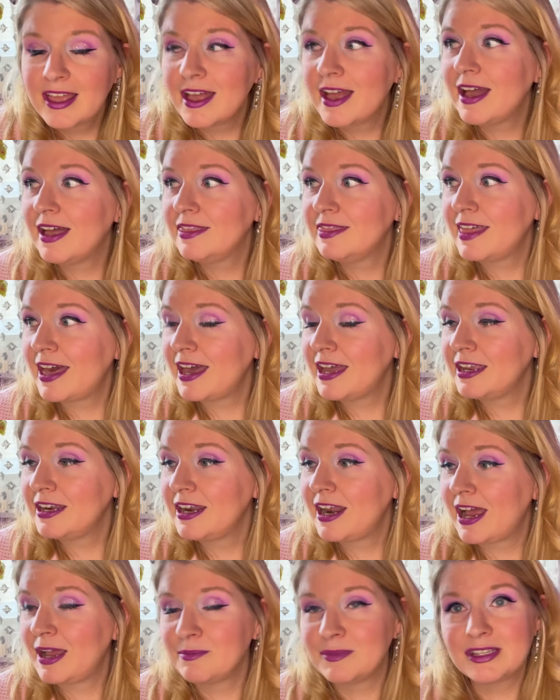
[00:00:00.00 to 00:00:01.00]
and
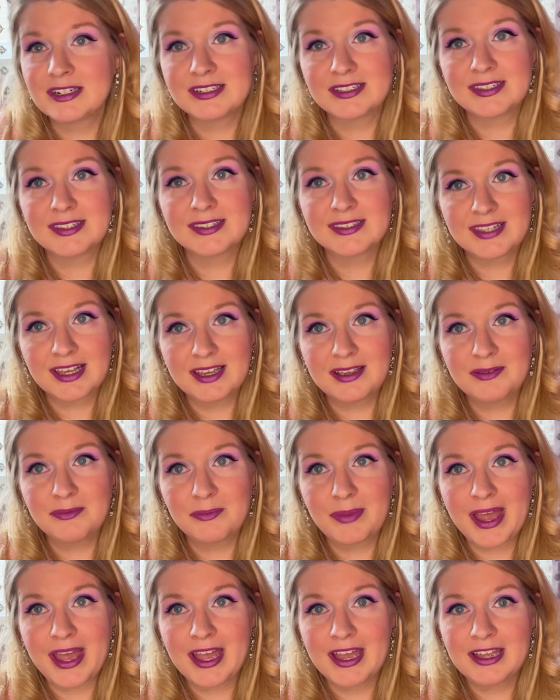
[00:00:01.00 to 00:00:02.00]
then I'm going to sit in
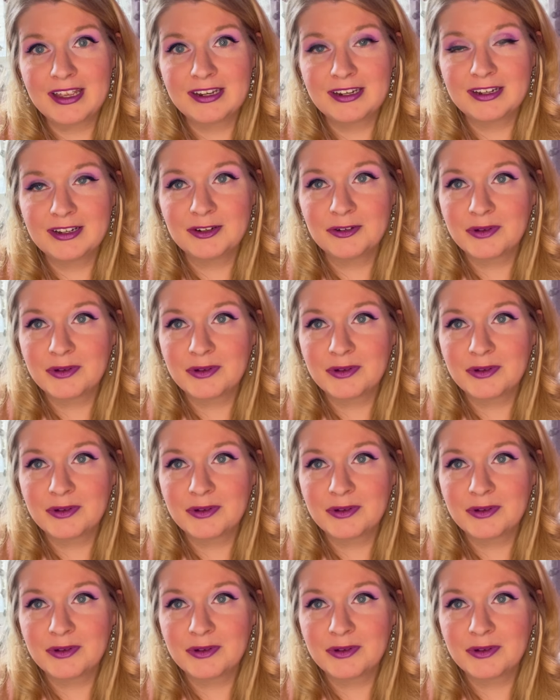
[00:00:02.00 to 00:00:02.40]
bed,